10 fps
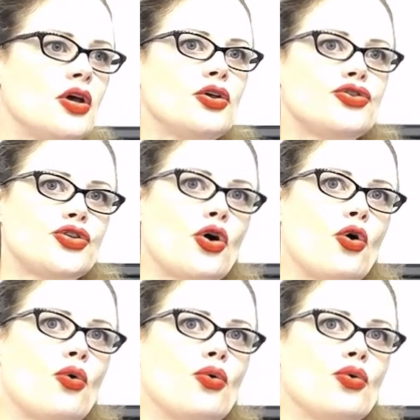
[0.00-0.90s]

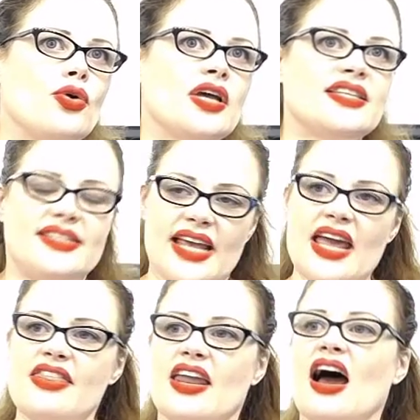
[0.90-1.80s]
So
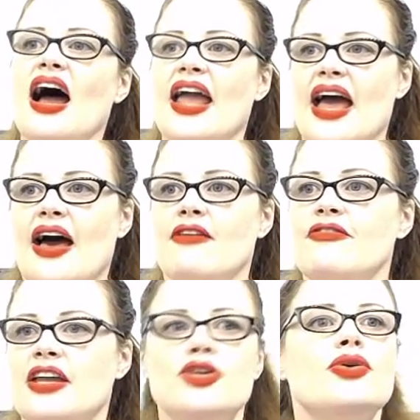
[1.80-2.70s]
say that I have,
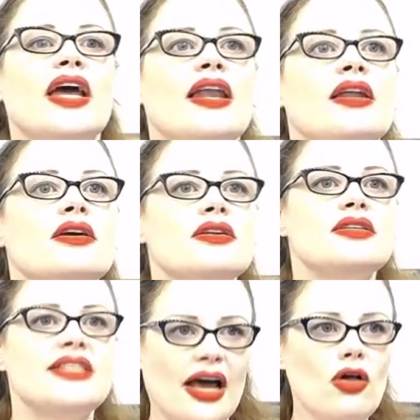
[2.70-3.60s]
and you can
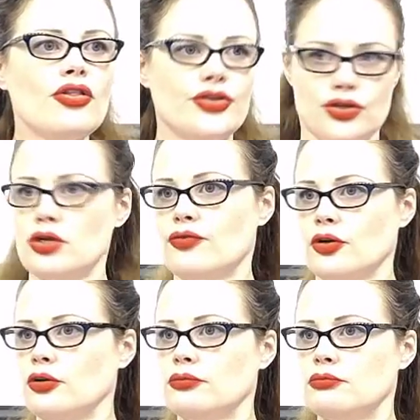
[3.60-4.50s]
tell the
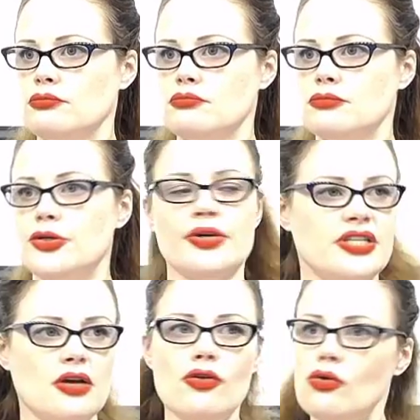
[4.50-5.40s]
server, you can
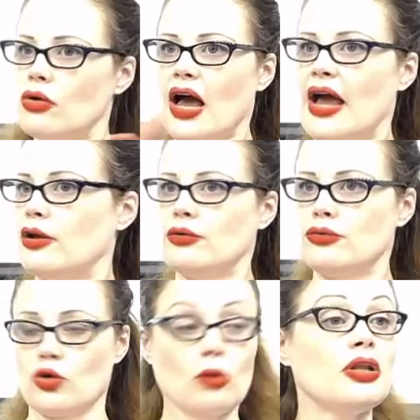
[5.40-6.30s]
tell the little guy who
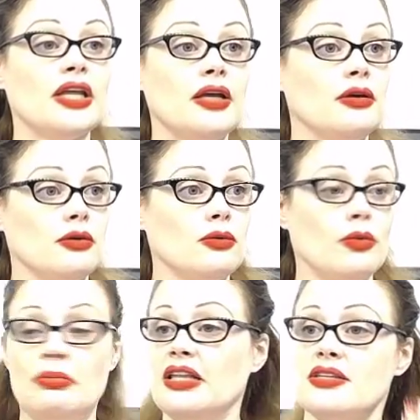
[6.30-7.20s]
normally
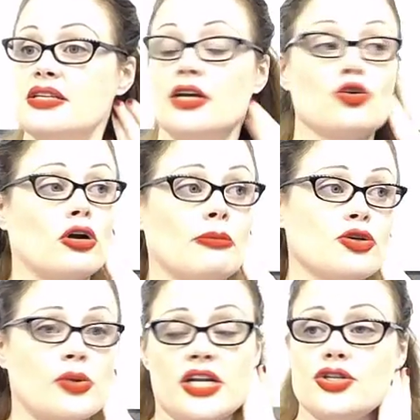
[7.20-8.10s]
would be listening at door number
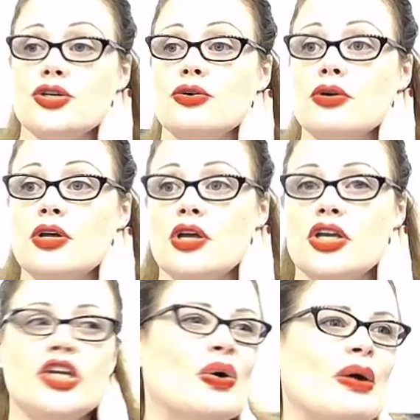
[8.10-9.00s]
22,
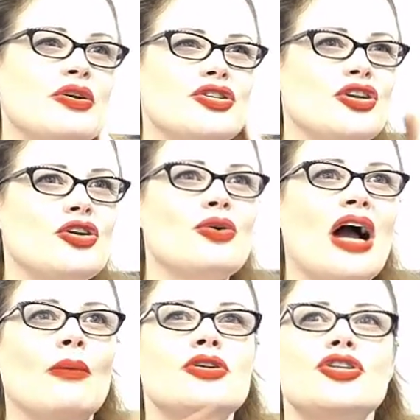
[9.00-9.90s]
you know what I want you to do? I
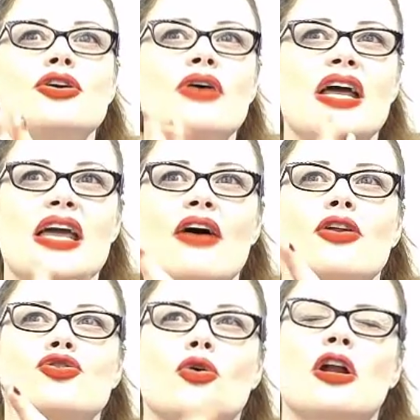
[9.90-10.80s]
want you to go hang out
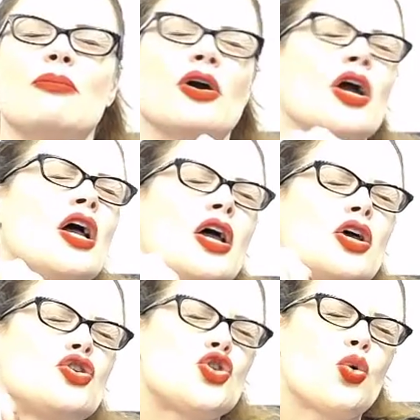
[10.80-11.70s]
at door number
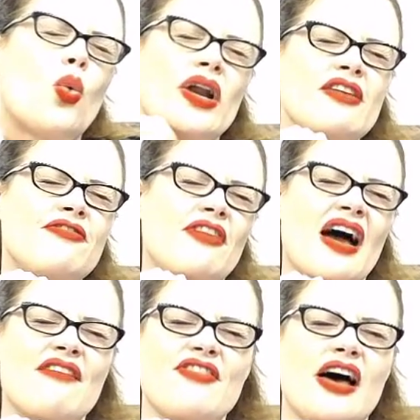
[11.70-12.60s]

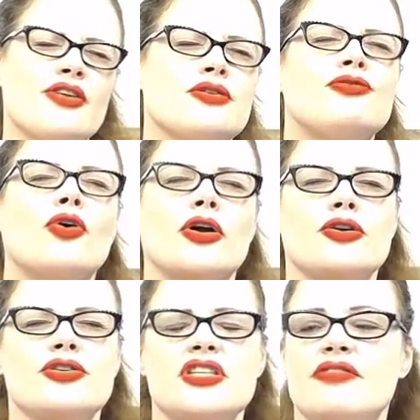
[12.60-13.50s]

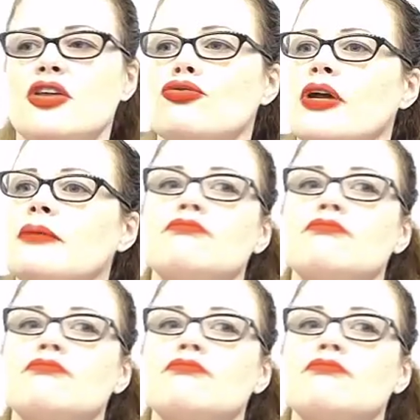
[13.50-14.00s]
25,473.